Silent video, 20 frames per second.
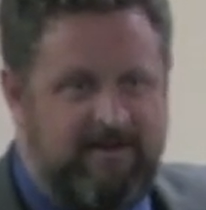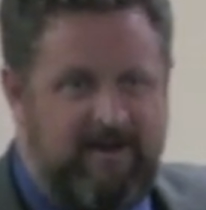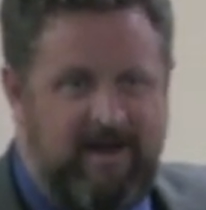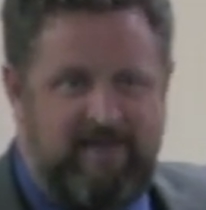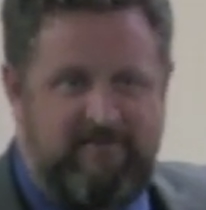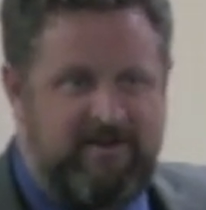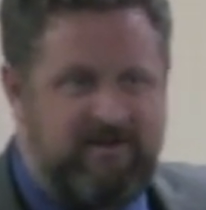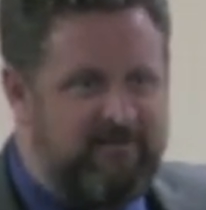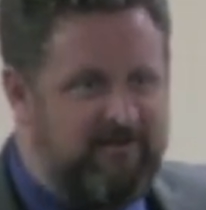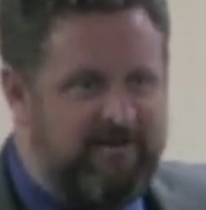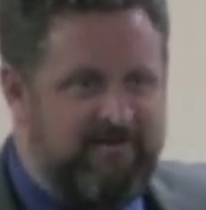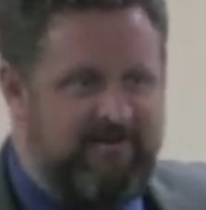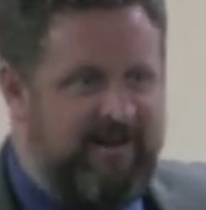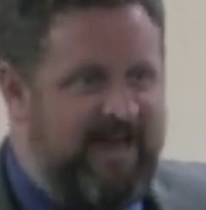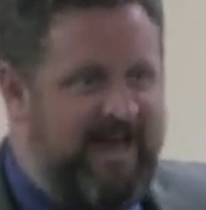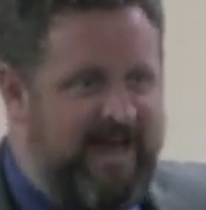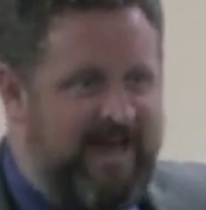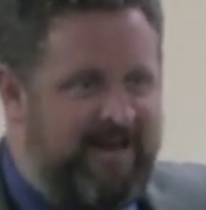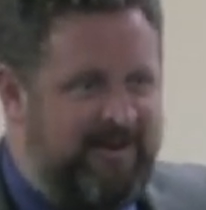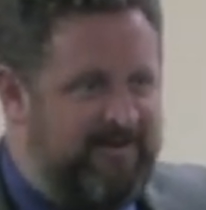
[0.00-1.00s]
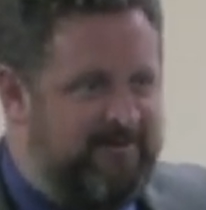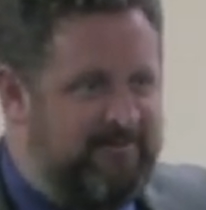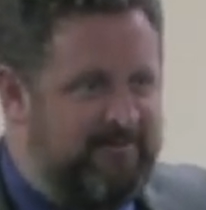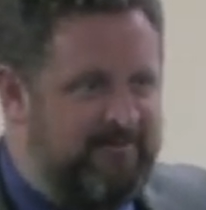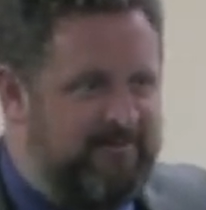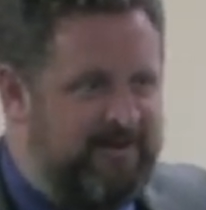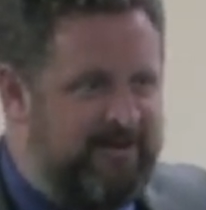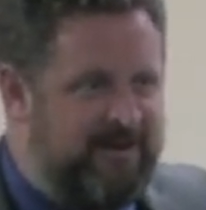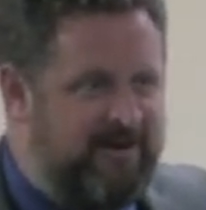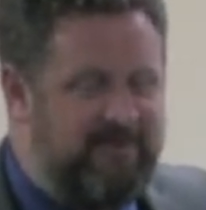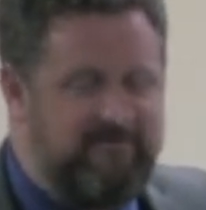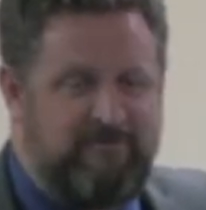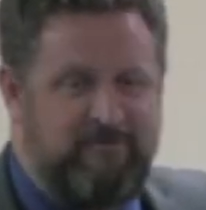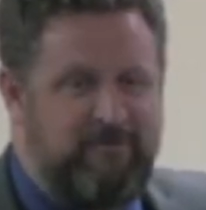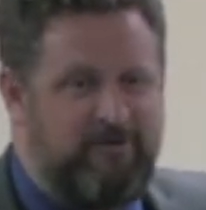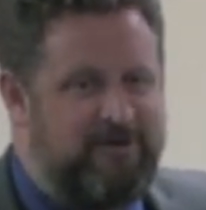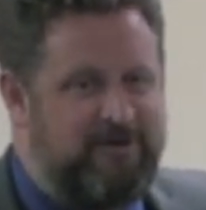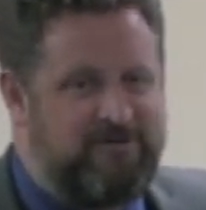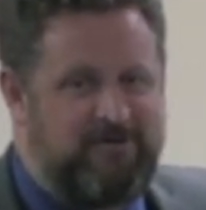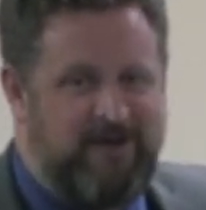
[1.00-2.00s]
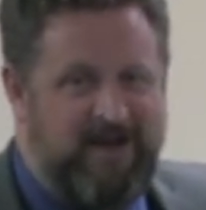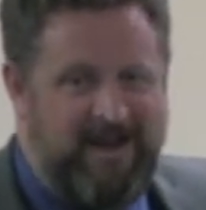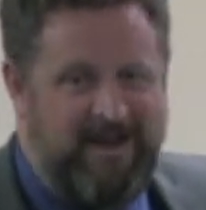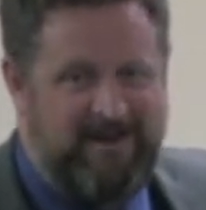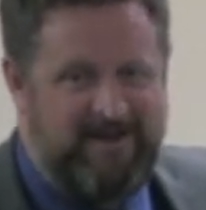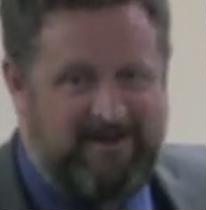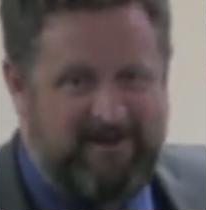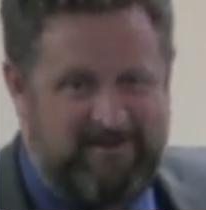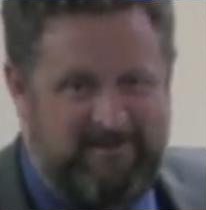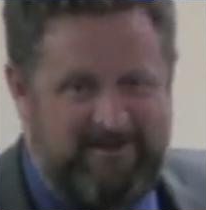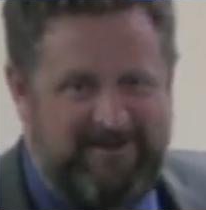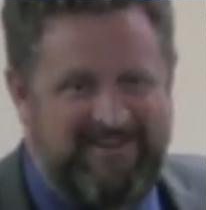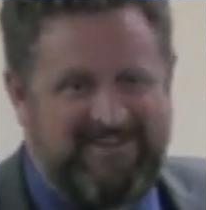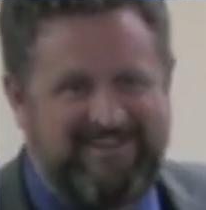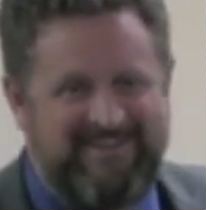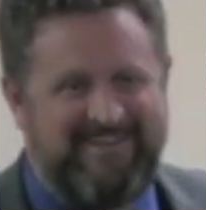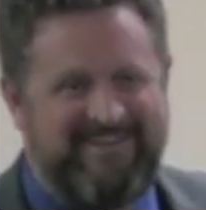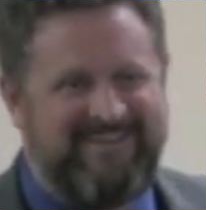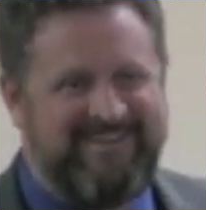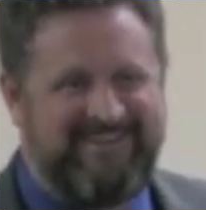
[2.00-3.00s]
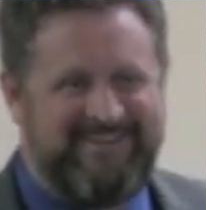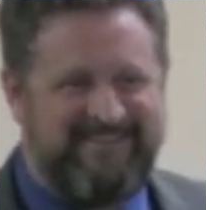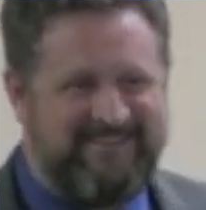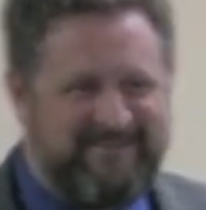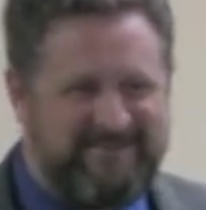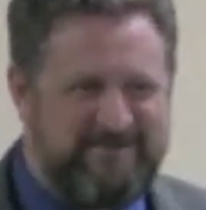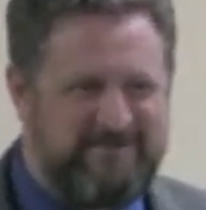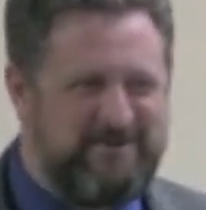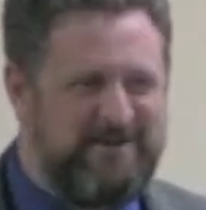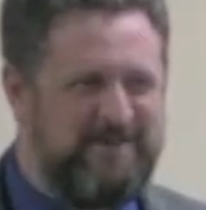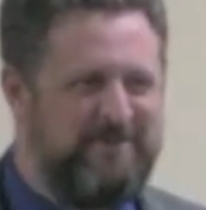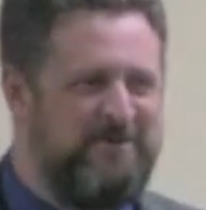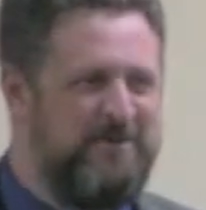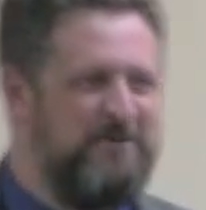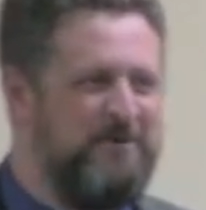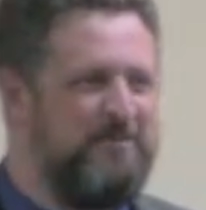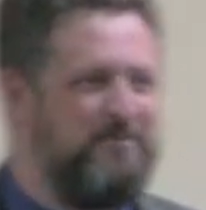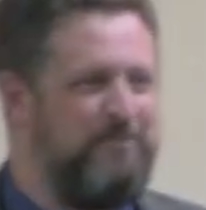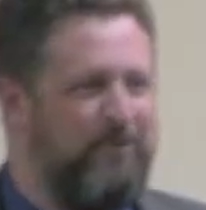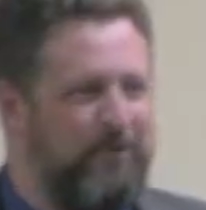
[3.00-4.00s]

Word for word: I've never even had it. I don't even want to try it. I mean, who would, who would